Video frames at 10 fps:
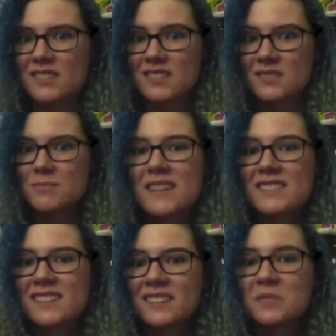it's
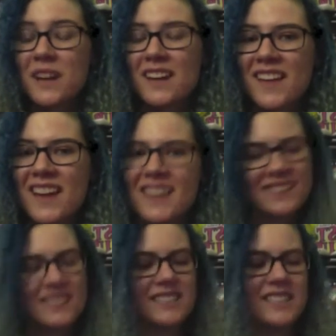basically what I like.
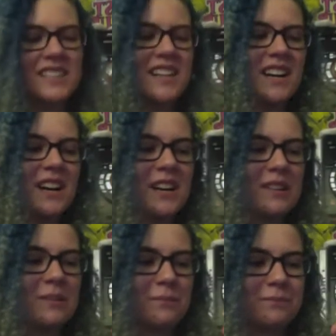
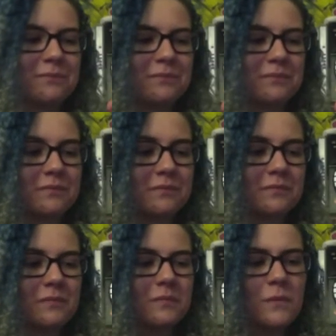Um,
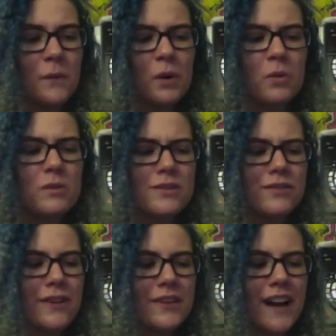who is your
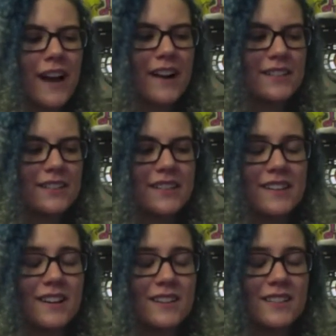favorite character in
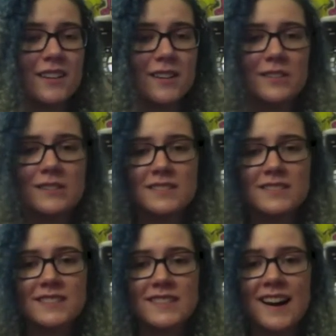Naruto?
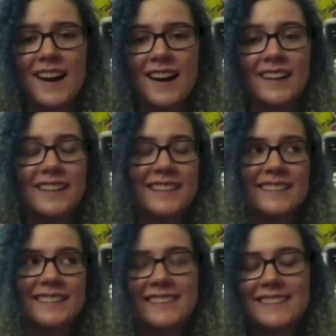Sai.
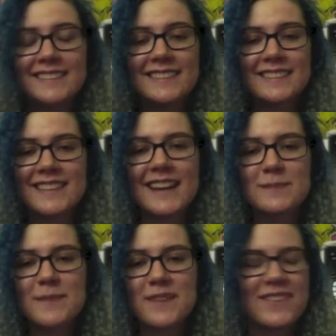Sai is
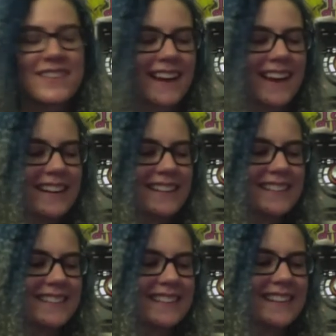my favorite
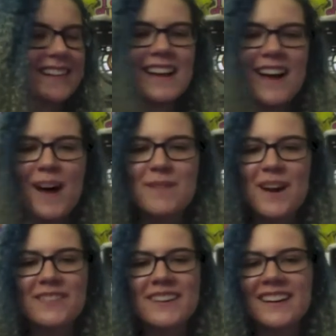character.
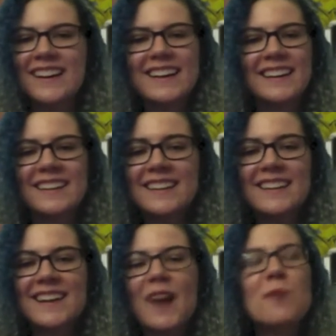Not very,
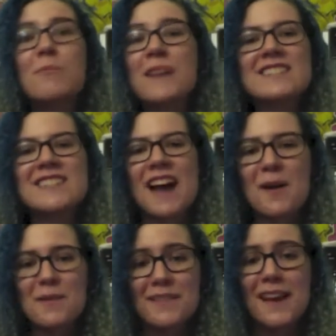I don't branch
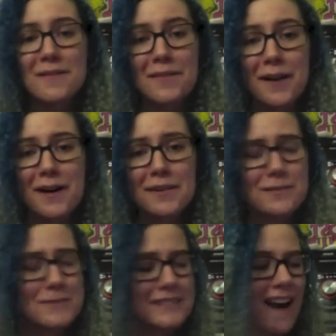out that far
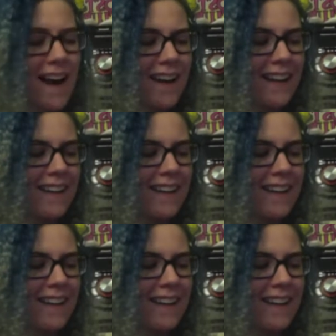from Sai.